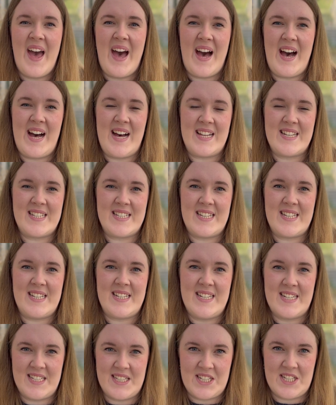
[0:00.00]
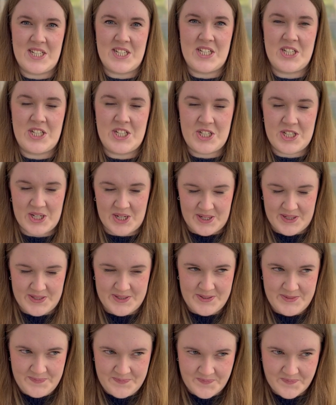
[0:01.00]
at another show.